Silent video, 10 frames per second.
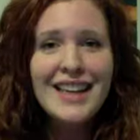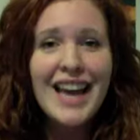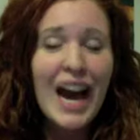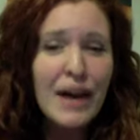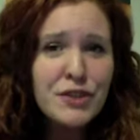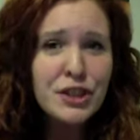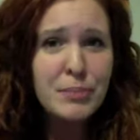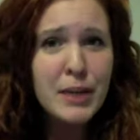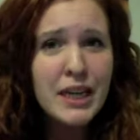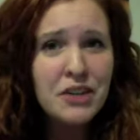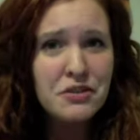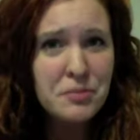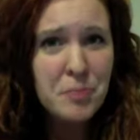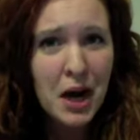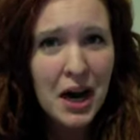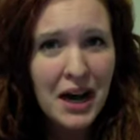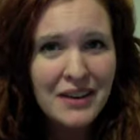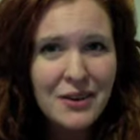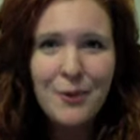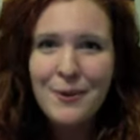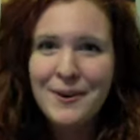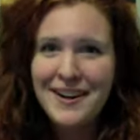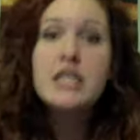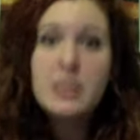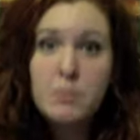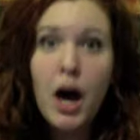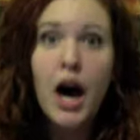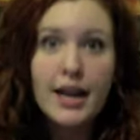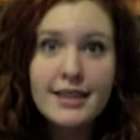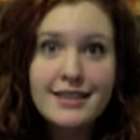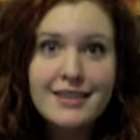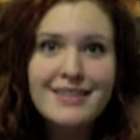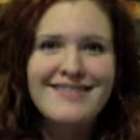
After you pick your spot, or spots,